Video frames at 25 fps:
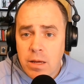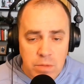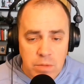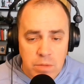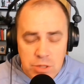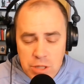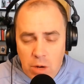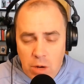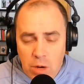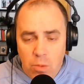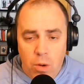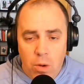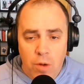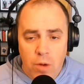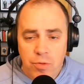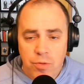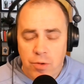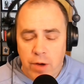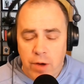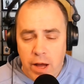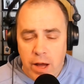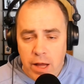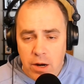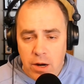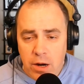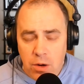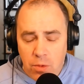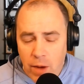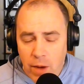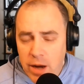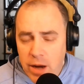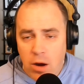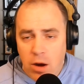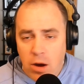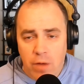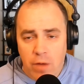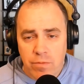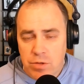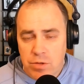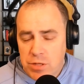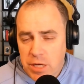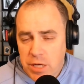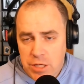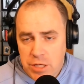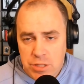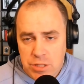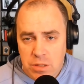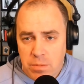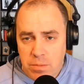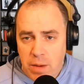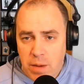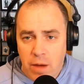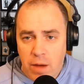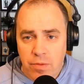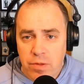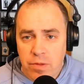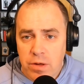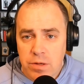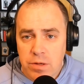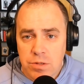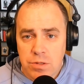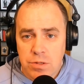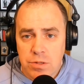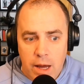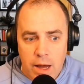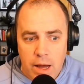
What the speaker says: Michelle Walter and I had a great conversation about this.